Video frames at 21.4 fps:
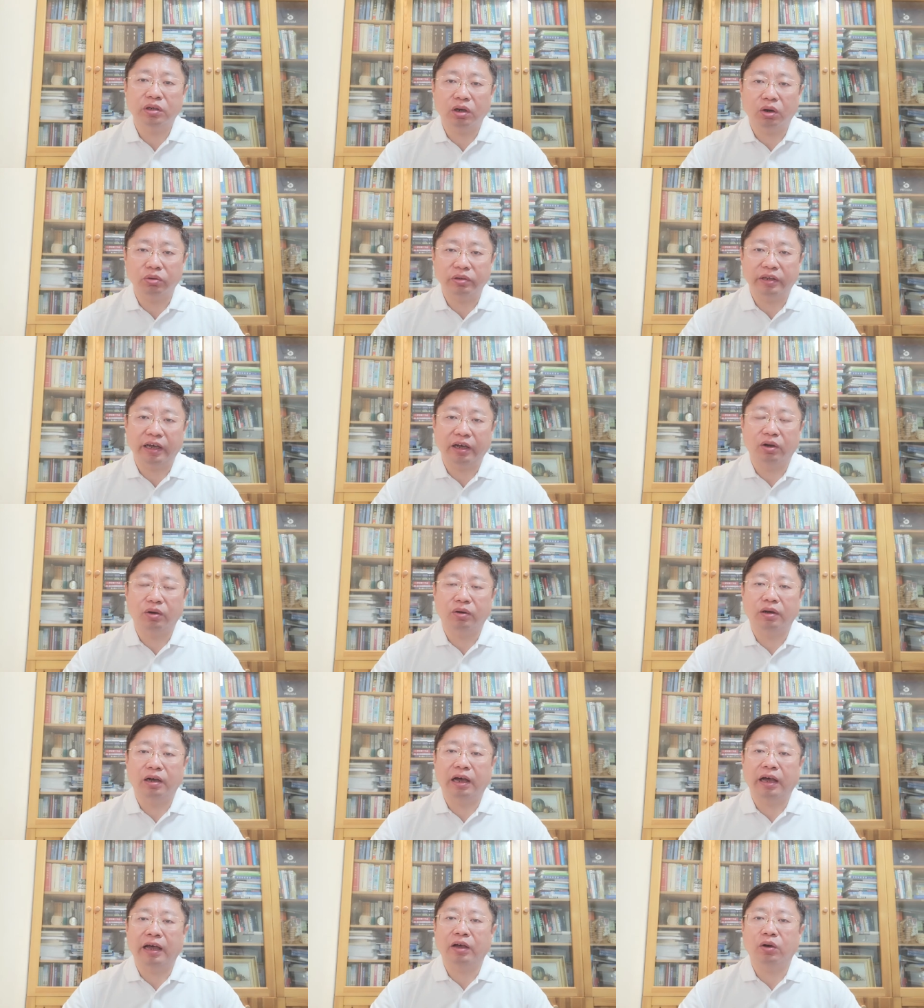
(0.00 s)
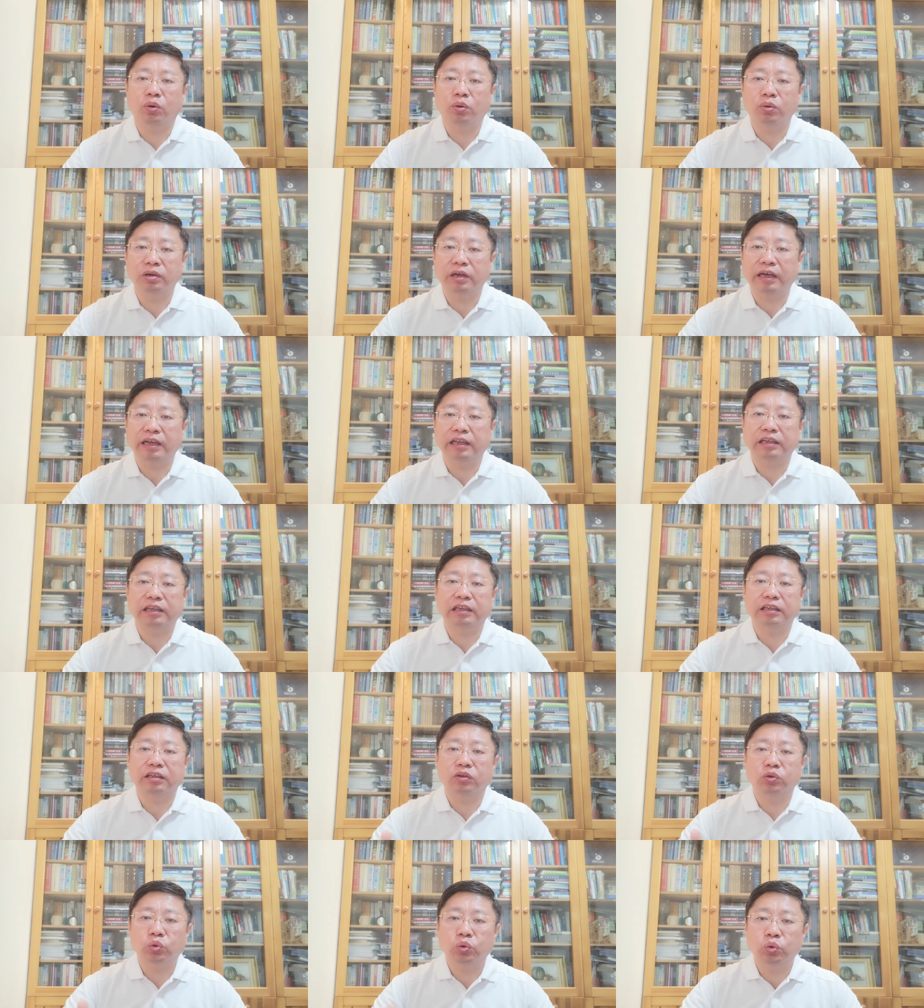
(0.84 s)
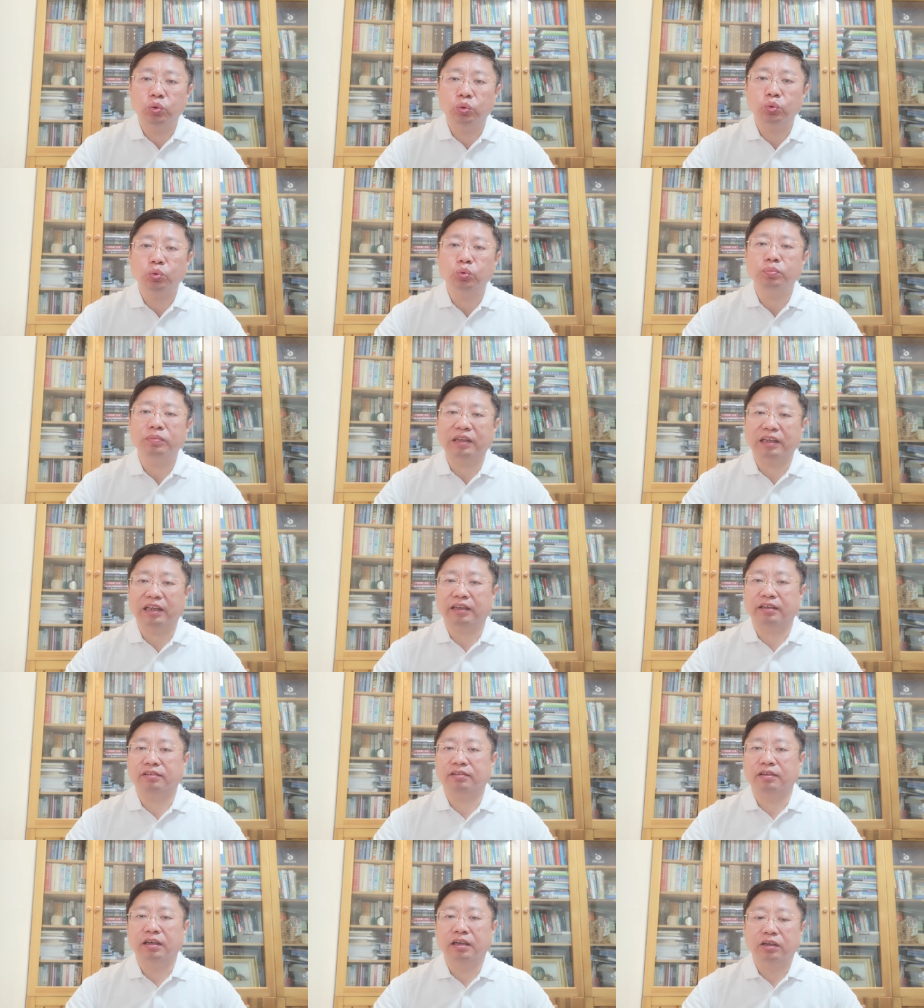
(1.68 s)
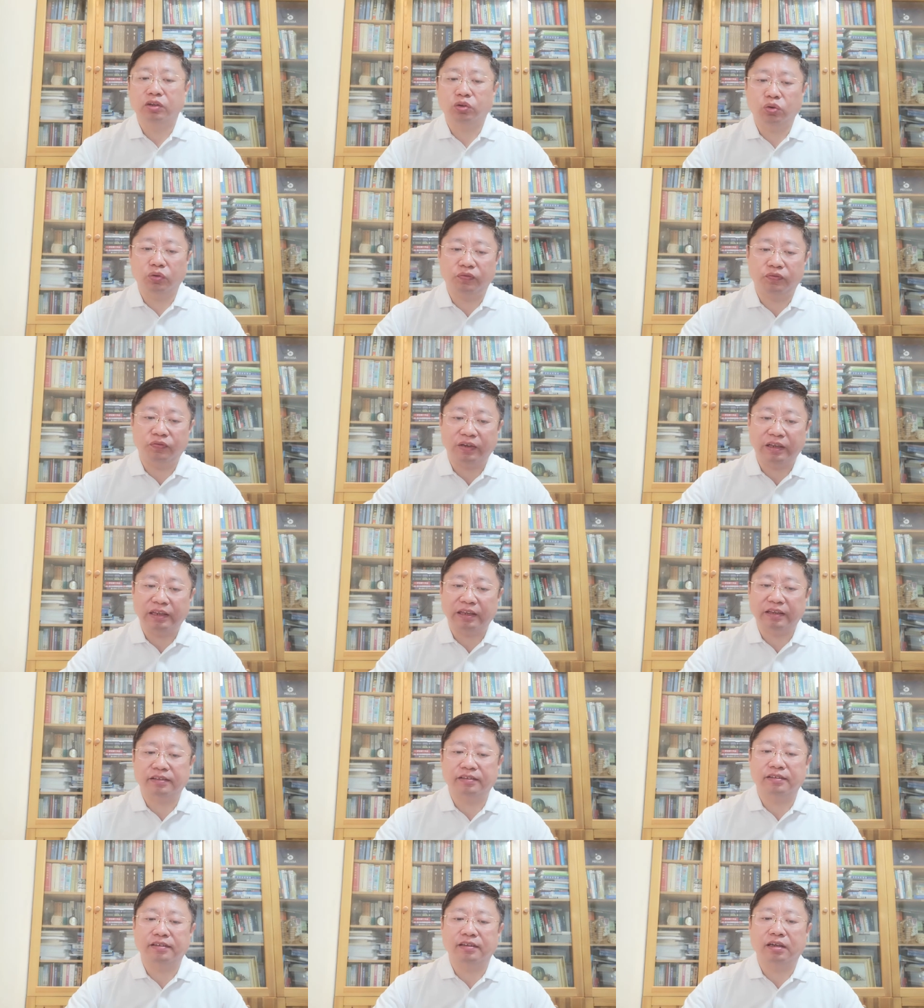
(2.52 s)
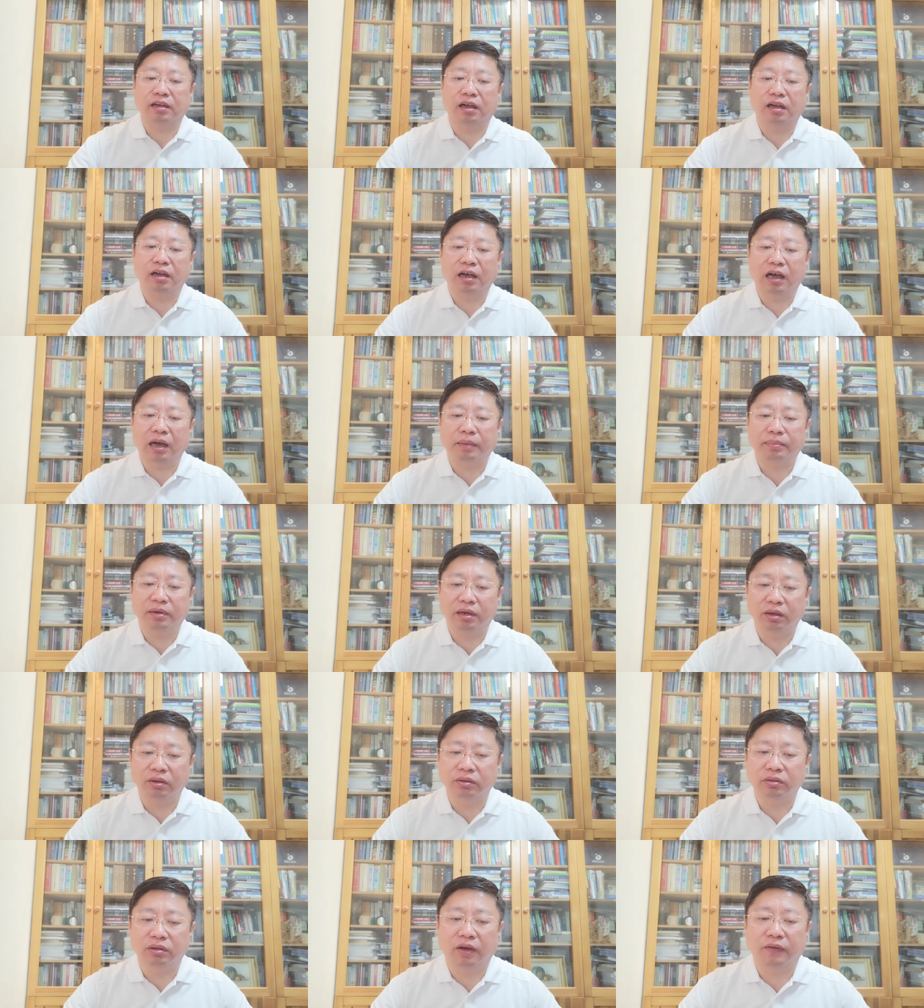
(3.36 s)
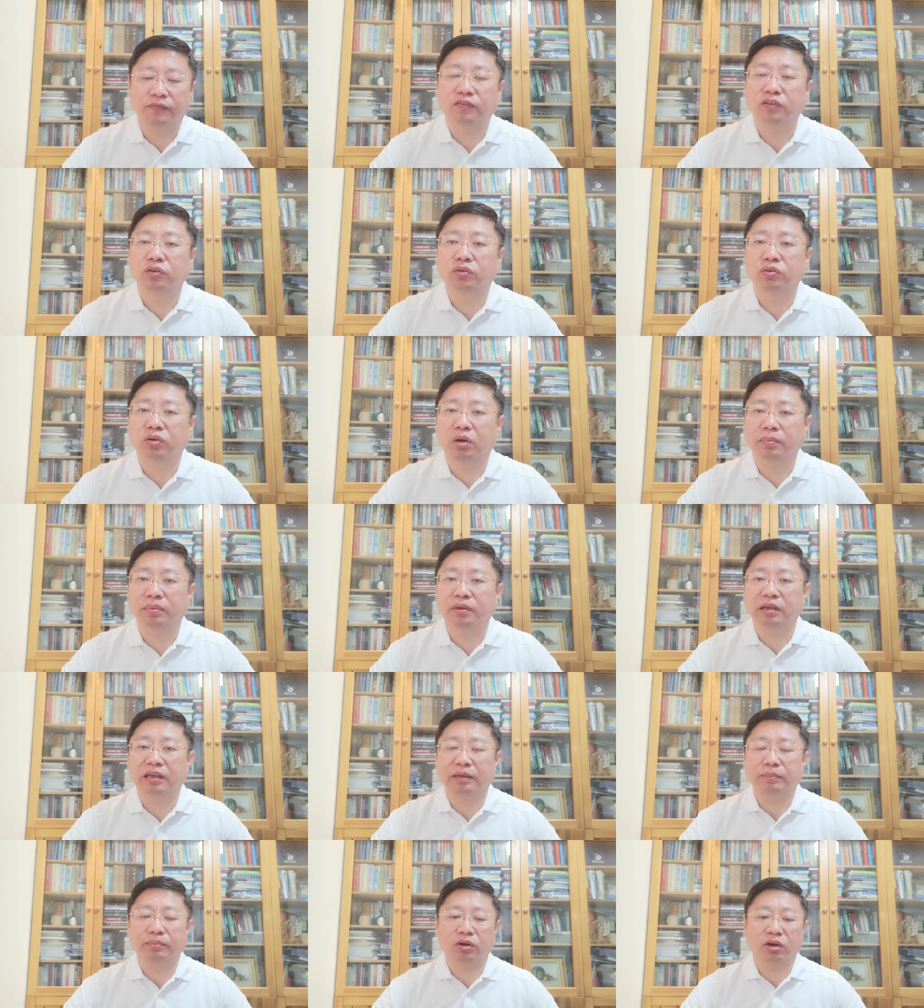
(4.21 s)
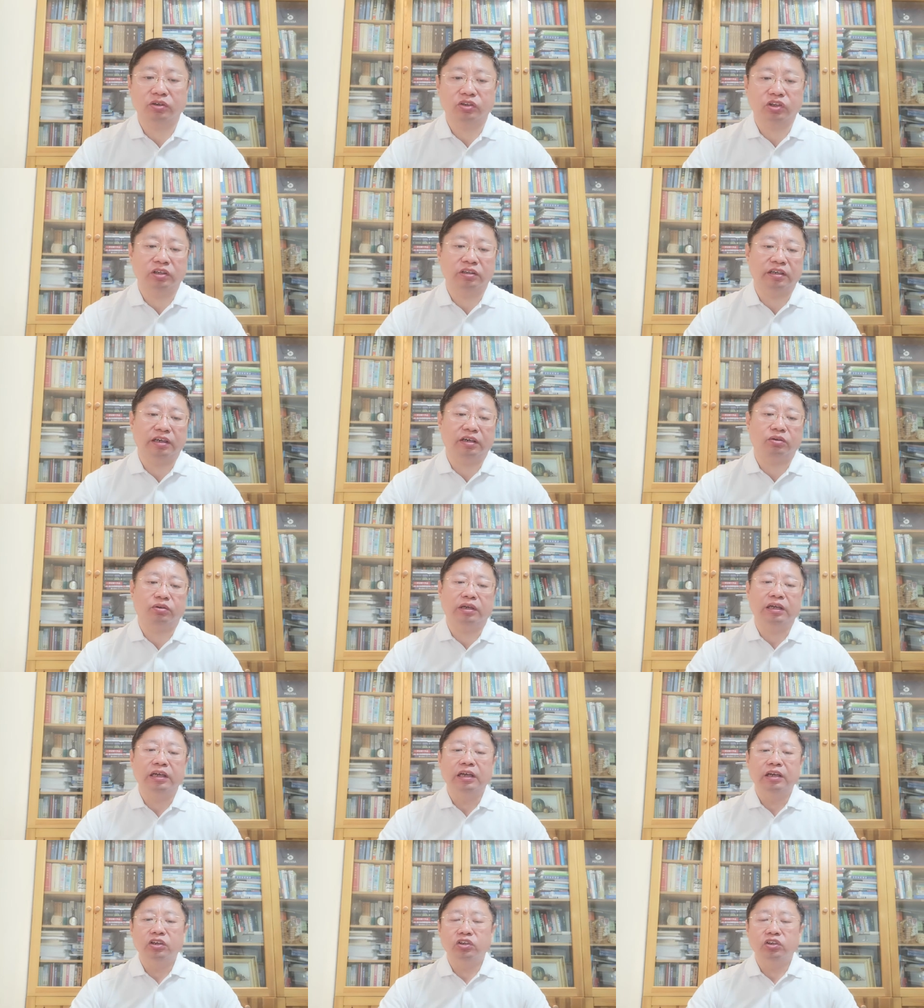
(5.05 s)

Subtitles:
Hotel, I only need 2 minutes to finish the upload of the Robert Li blockchain diary.